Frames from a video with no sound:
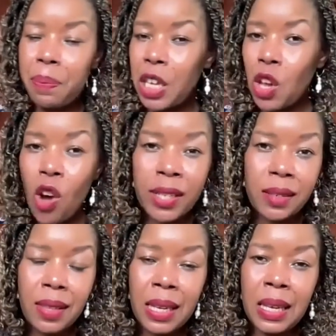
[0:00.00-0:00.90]

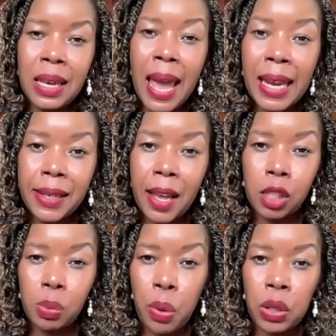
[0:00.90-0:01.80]
beyond the eight
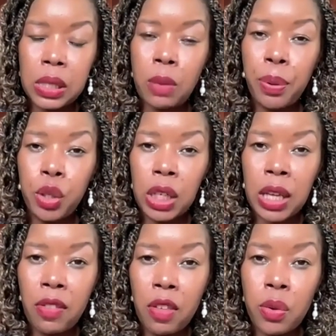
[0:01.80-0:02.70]
experts that put
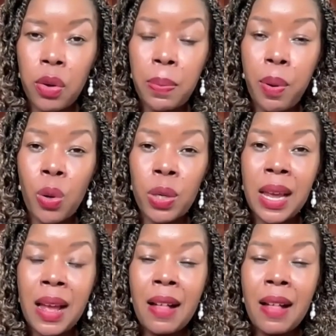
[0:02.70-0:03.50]
together the report,